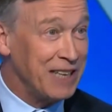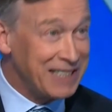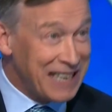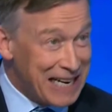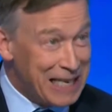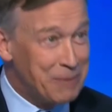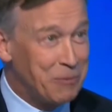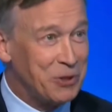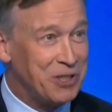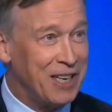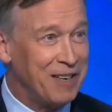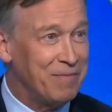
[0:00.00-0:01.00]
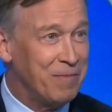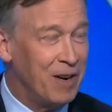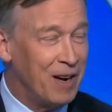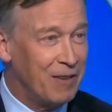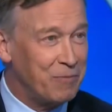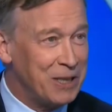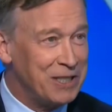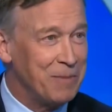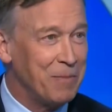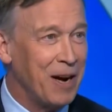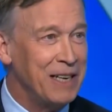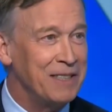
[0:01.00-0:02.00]
That's 80% of
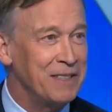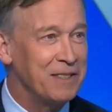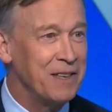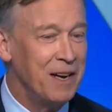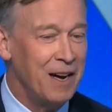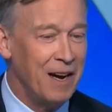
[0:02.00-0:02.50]
President Biden's